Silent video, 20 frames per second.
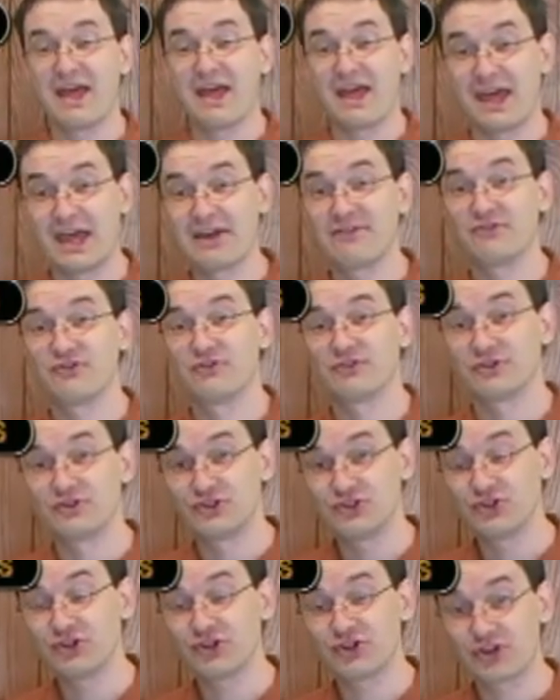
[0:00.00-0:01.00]
After the
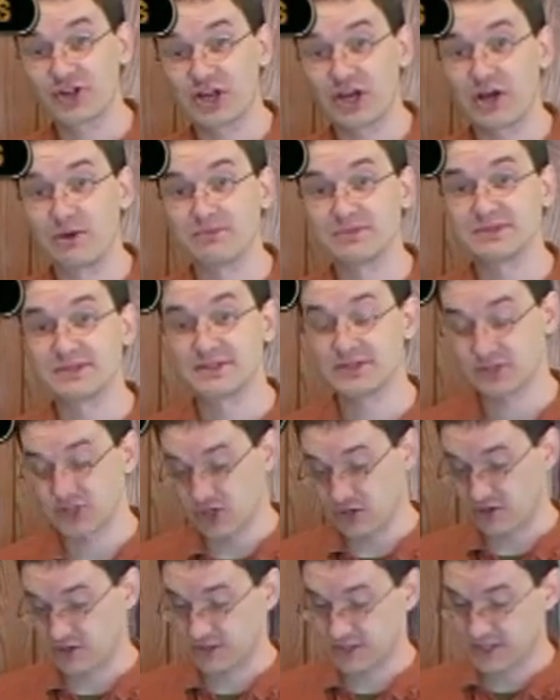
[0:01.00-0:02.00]
sugar comes the
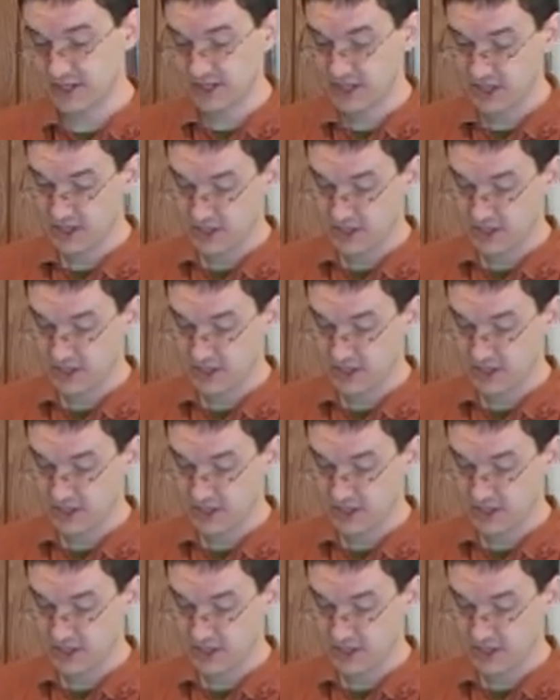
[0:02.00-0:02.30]
salt.